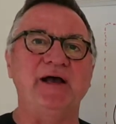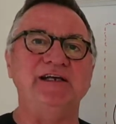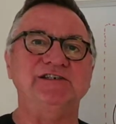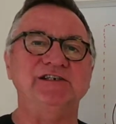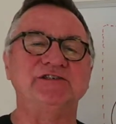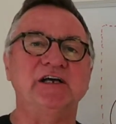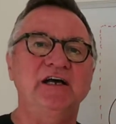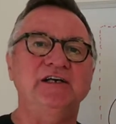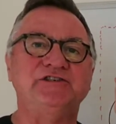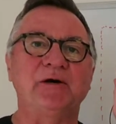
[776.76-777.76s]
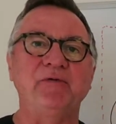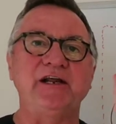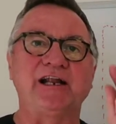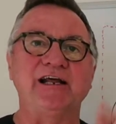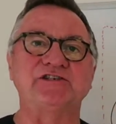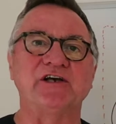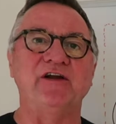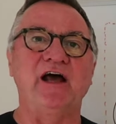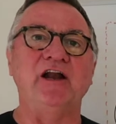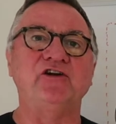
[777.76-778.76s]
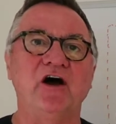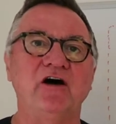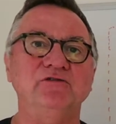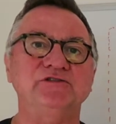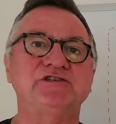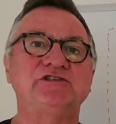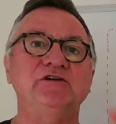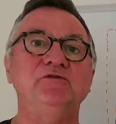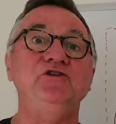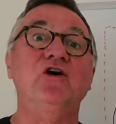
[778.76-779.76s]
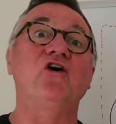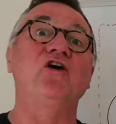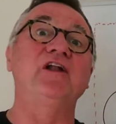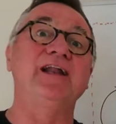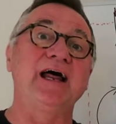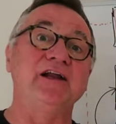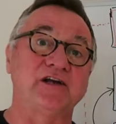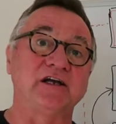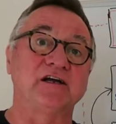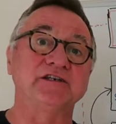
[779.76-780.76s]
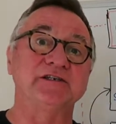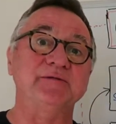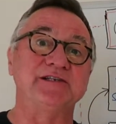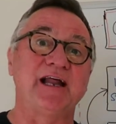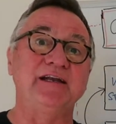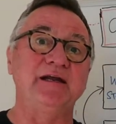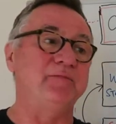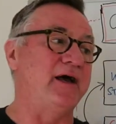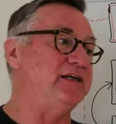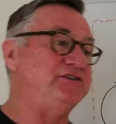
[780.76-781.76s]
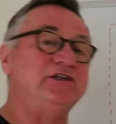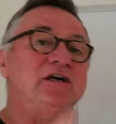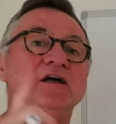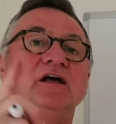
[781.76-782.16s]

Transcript: pages, somebody clicks on it and goes to your customer's landing page.